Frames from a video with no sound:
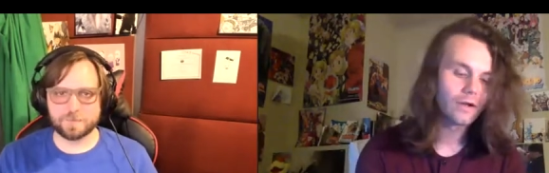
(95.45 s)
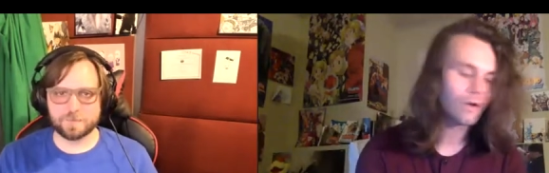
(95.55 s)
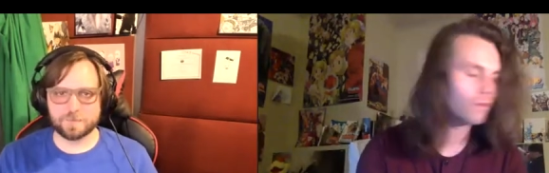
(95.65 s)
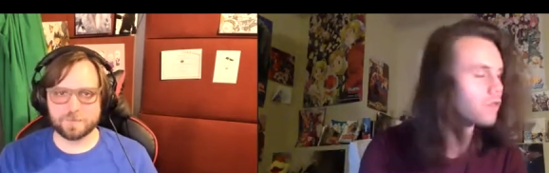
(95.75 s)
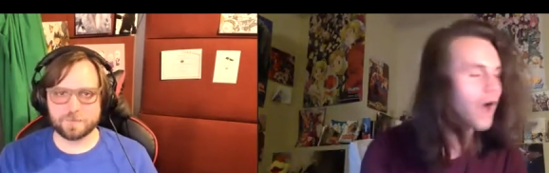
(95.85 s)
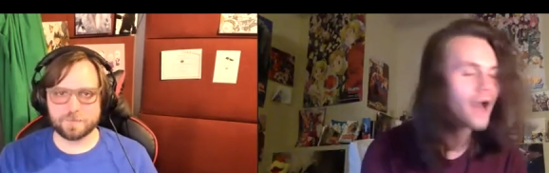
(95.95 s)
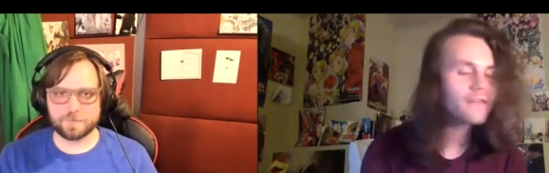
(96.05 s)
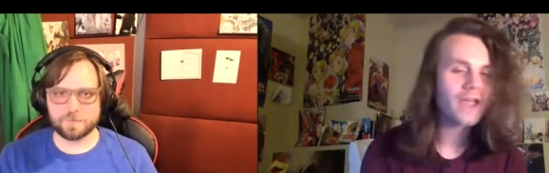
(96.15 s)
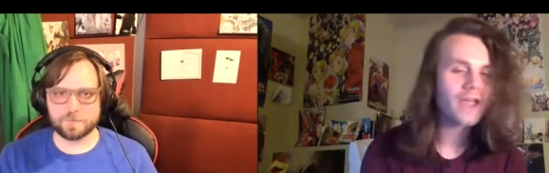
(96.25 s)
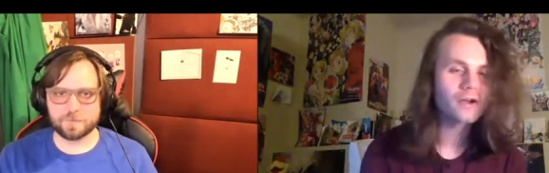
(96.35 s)
Speaker 1: A lot
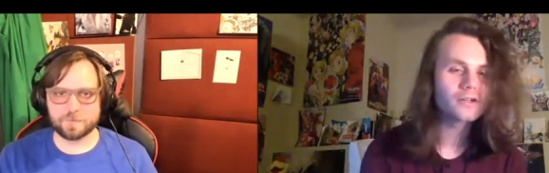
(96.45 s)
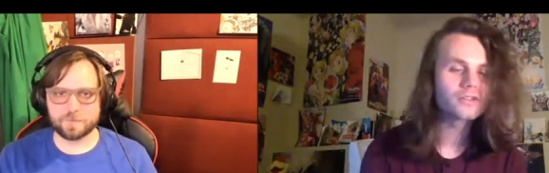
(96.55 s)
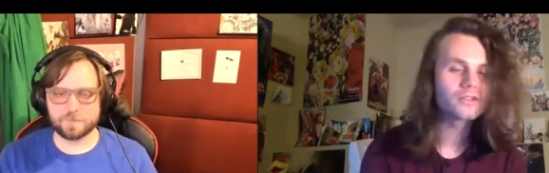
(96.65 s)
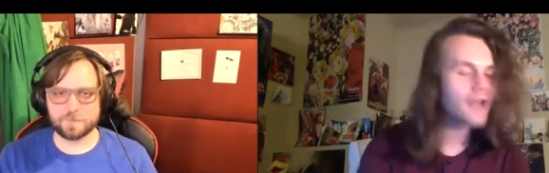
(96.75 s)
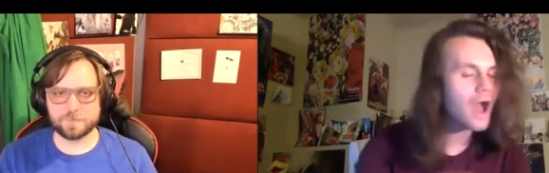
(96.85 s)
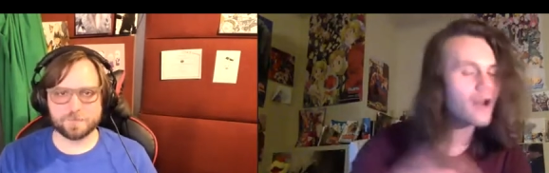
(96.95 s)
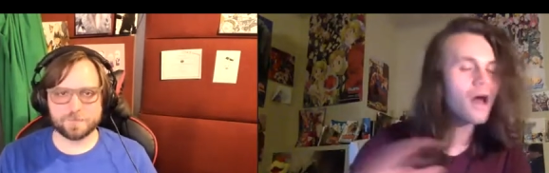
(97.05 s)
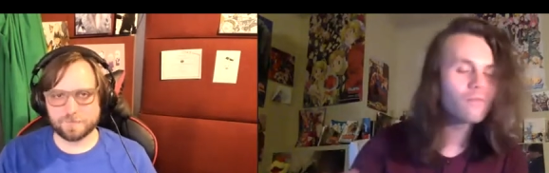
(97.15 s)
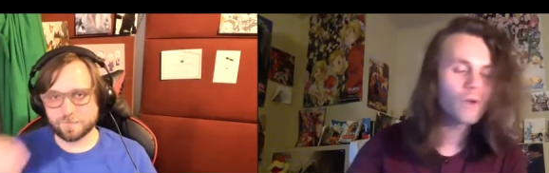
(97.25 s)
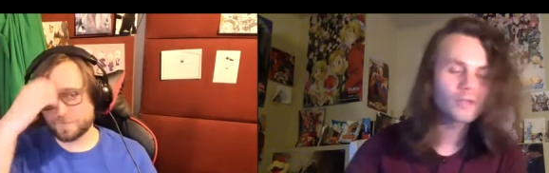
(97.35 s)
of characters, not
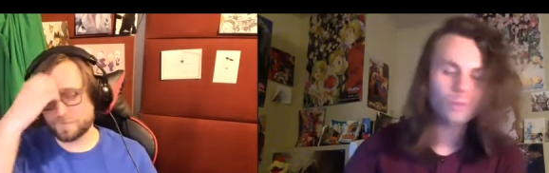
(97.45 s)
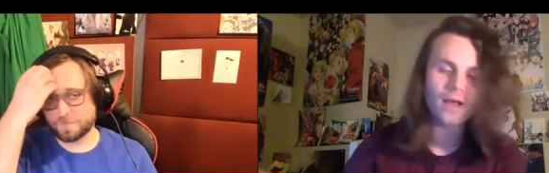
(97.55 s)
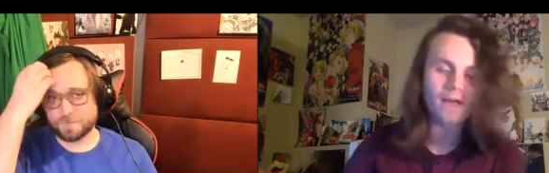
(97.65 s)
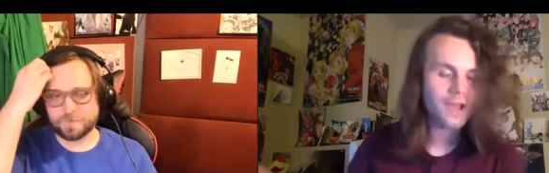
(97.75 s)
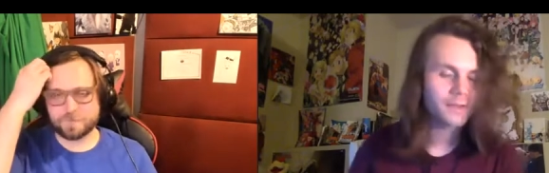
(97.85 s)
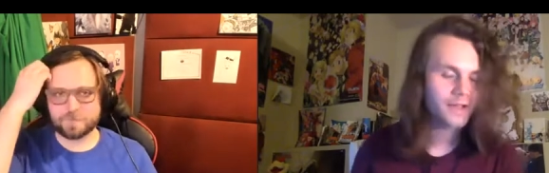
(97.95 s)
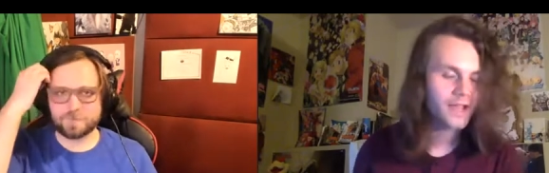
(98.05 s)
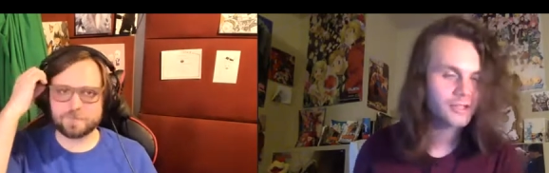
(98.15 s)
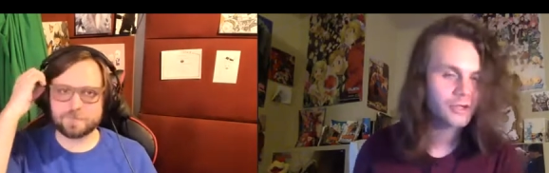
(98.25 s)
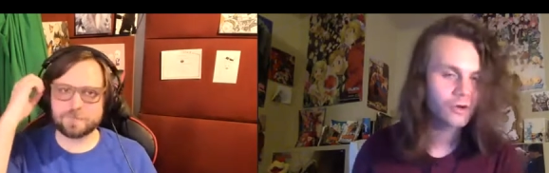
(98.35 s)
all of which we'll have time to
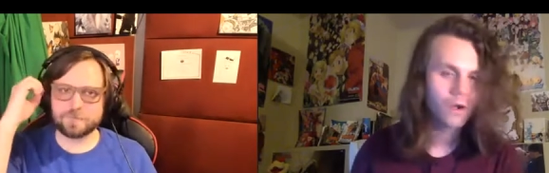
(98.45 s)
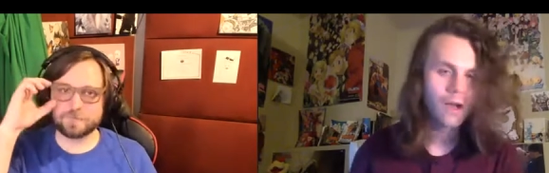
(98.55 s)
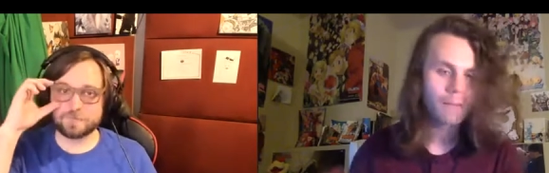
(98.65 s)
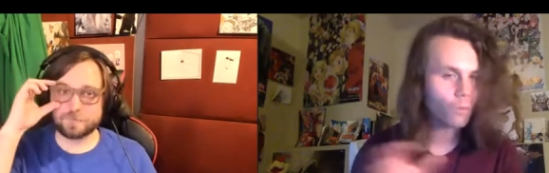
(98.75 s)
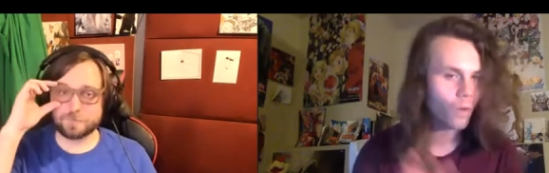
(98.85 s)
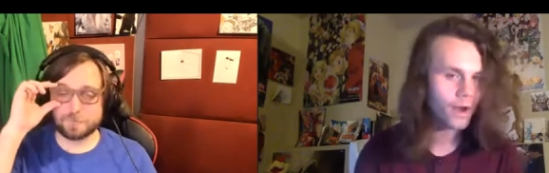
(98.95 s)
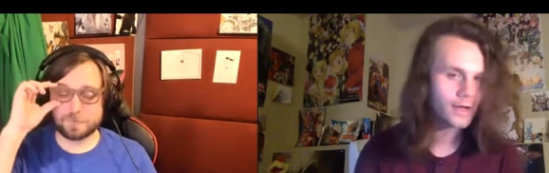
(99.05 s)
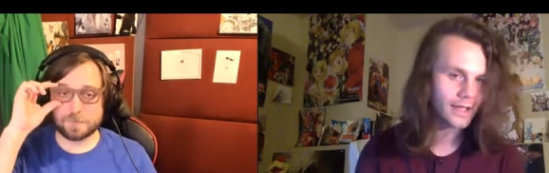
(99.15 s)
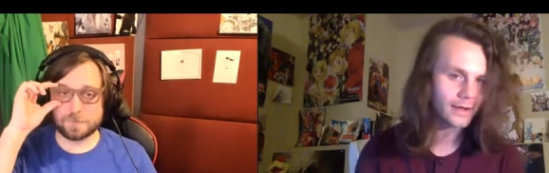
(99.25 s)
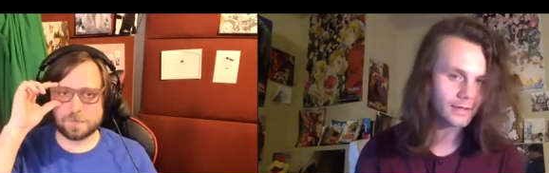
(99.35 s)
get to, but I wanted to
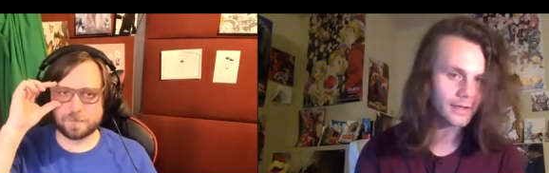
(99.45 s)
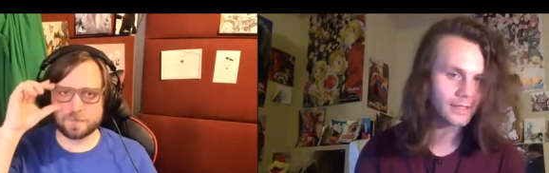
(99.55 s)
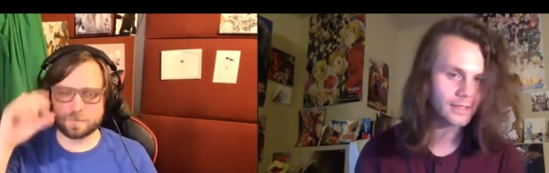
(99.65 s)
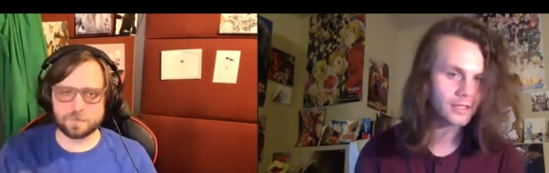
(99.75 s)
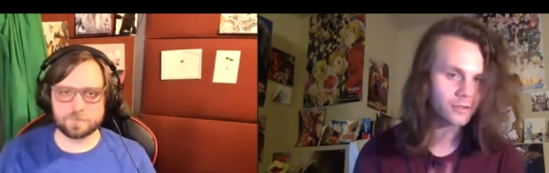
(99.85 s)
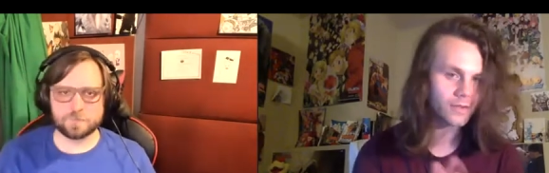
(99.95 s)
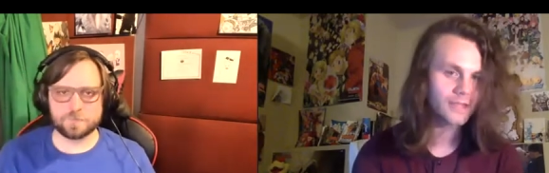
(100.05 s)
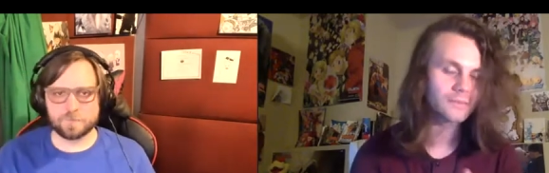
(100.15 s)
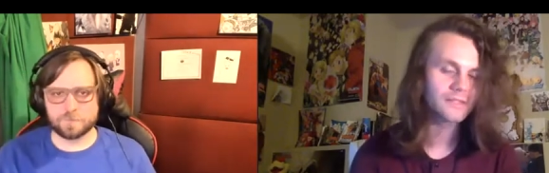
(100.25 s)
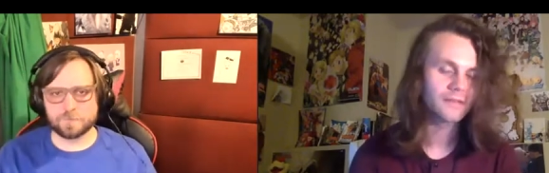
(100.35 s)
get into three in
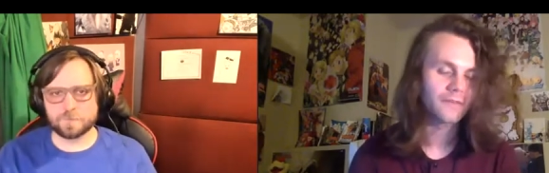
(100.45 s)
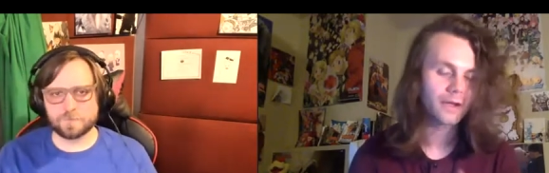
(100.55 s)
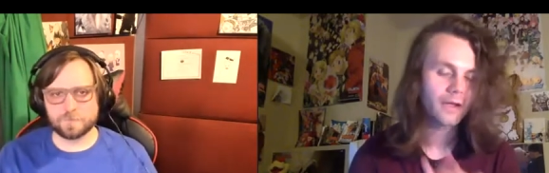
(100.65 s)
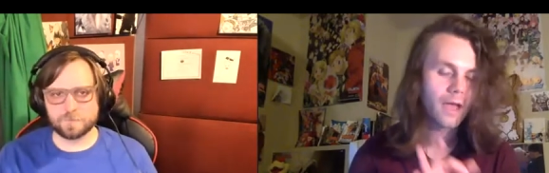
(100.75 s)
specific.